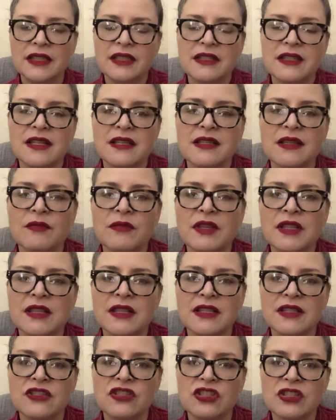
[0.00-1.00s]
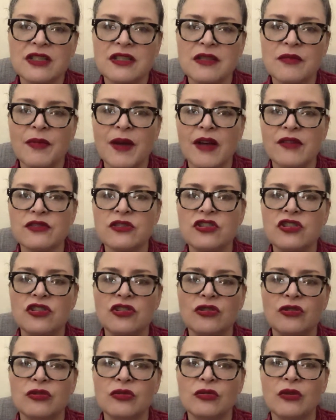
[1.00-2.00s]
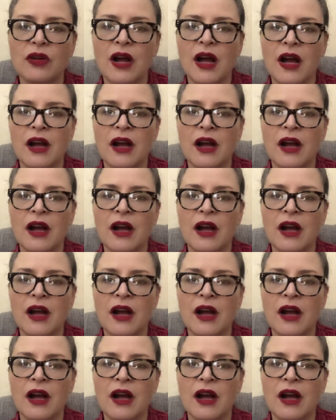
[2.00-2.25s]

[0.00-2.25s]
That's something that's just about to...